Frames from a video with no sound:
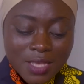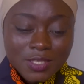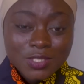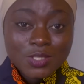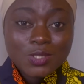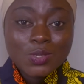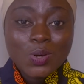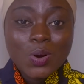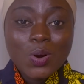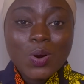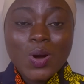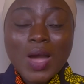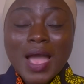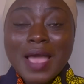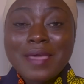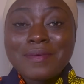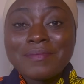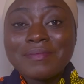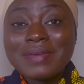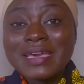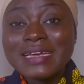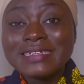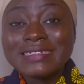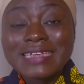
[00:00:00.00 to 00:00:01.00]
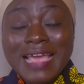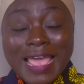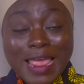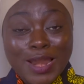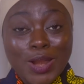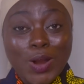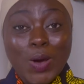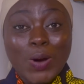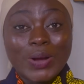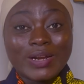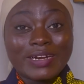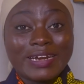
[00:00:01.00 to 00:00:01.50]
So I made a
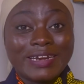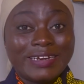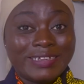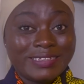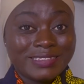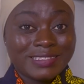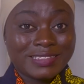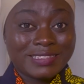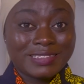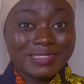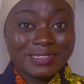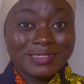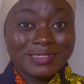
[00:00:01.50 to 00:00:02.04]
long list